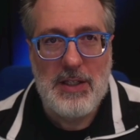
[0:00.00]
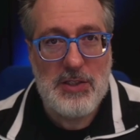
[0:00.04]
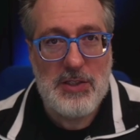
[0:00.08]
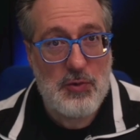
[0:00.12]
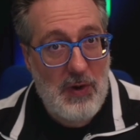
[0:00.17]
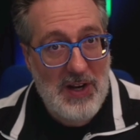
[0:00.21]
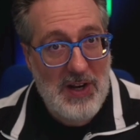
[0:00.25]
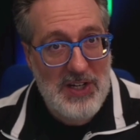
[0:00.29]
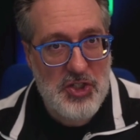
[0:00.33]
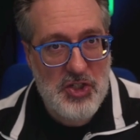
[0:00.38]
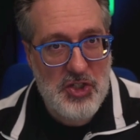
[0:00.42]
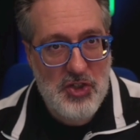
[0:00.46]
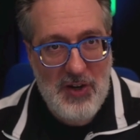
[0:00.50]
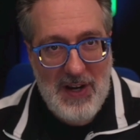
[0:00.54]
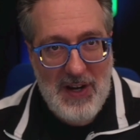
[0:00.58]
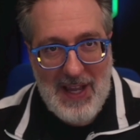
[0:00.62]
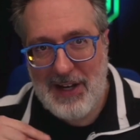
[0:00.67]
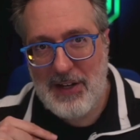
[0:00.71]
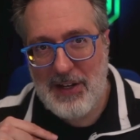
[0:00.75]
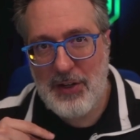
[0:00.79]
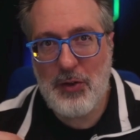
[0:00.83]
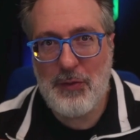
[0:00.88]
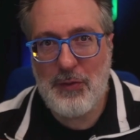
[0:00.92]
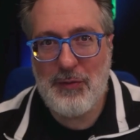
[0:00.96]
To register,
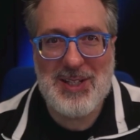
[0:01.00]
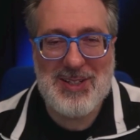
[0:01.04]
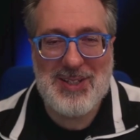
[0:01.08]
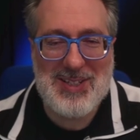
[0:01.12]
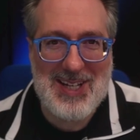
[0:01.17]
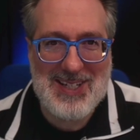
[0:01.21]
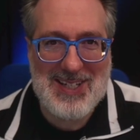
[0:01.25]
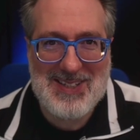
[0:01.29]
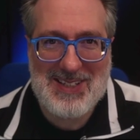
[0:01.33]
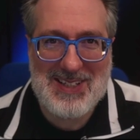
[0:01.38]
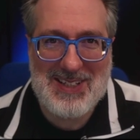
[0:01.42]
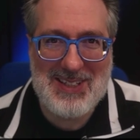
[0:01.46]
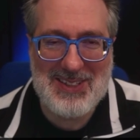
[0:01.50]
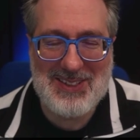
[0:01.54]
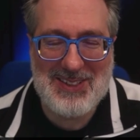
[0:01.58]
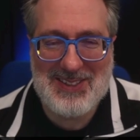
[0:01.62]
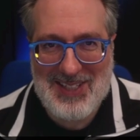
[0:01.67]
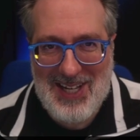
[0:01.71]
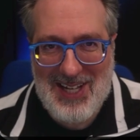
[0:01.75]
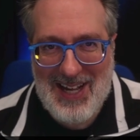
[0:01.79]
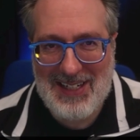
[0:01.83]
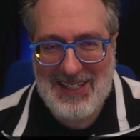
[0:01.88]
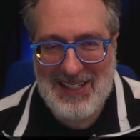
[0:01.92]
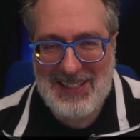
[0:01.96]
head on over to
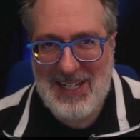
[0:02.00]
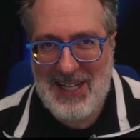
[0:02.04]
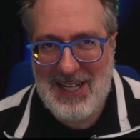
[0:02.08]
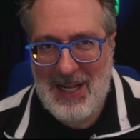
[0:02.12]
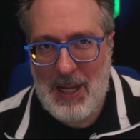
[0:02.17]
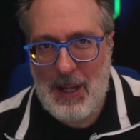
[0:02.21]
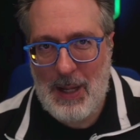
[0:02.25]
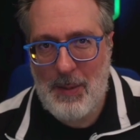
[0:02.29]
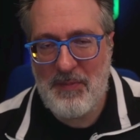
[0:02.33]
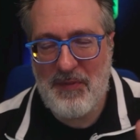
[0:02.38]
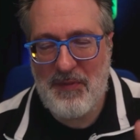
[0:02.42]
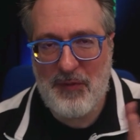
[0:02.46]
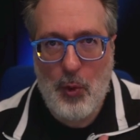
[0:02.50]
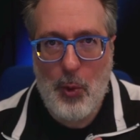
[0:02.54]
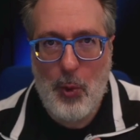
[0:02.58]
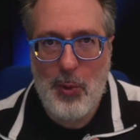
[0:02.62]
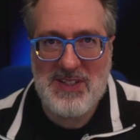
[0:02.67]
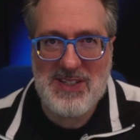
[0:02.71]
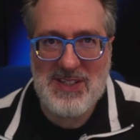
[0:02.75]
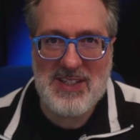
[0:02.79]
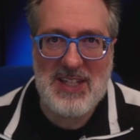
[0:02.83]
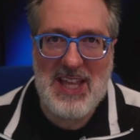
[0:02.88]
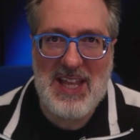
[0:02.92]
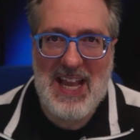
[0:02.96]
testguild.com
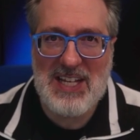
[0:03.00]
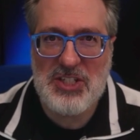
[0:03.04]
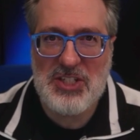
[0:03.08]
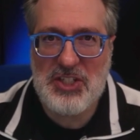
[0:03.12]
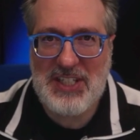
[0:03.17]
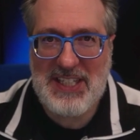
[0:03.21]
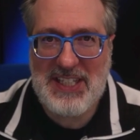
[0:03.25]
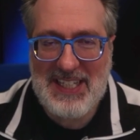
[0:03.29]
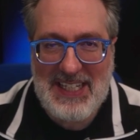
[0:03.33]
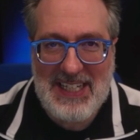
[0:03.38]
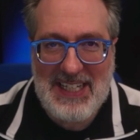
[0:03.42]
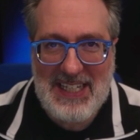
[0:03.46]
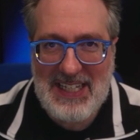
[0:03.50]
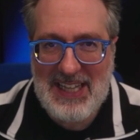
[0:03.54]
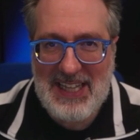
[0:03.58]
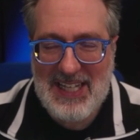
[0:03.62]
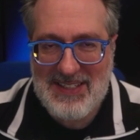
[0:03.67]
forward slash key.